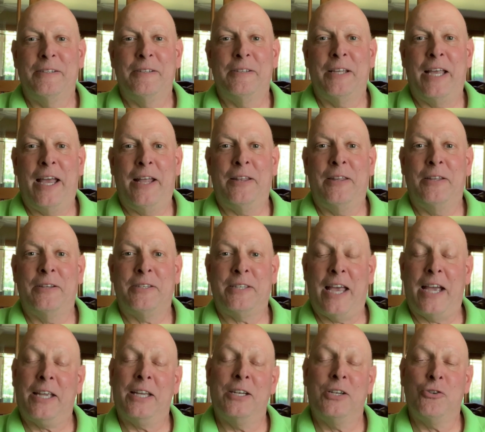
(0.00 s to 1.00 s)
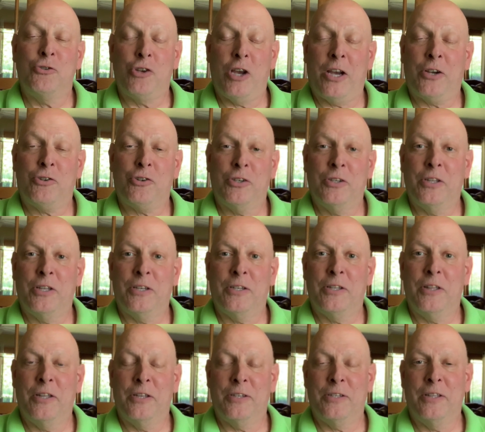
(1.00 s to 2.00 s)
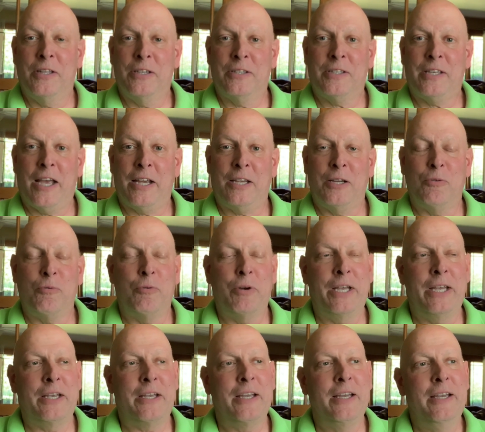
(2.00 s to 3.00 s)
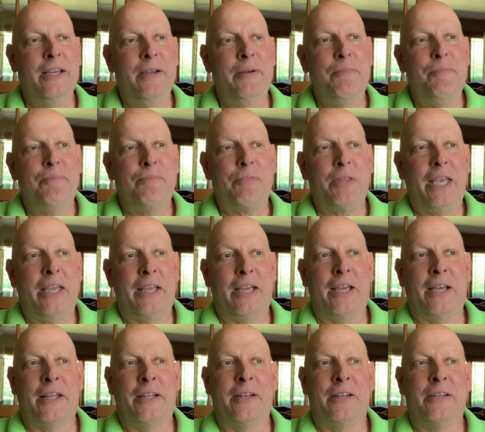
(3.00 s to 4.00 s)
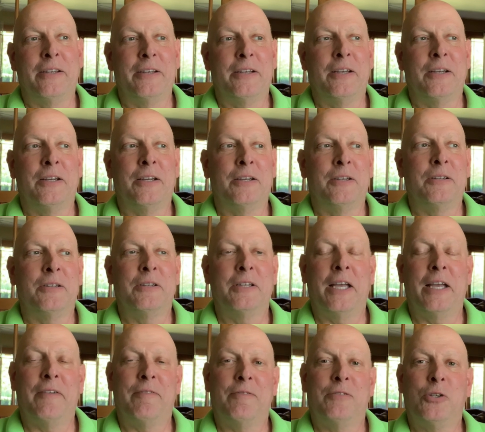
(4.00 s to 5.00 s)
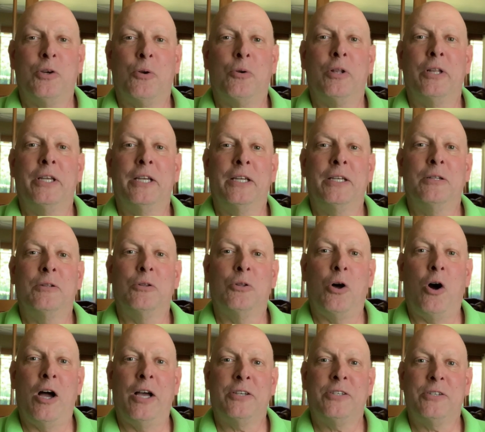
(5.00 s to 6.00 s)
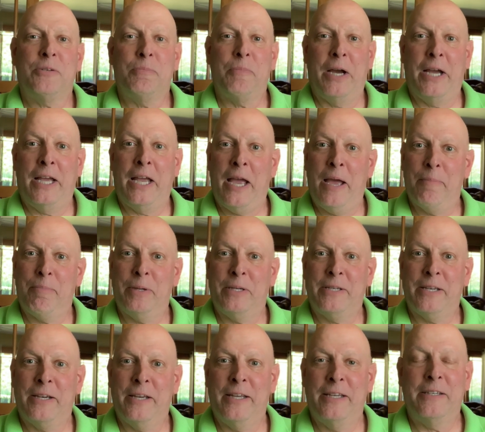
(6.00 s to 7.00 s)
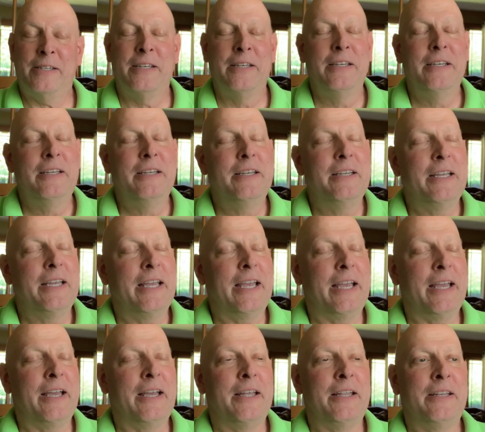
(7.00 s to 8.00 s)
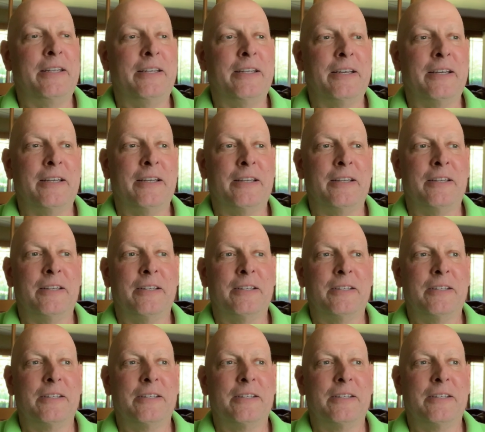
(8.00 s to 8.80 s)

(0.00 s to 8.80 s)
had the second injection the second week, and have totally lost my appetite, had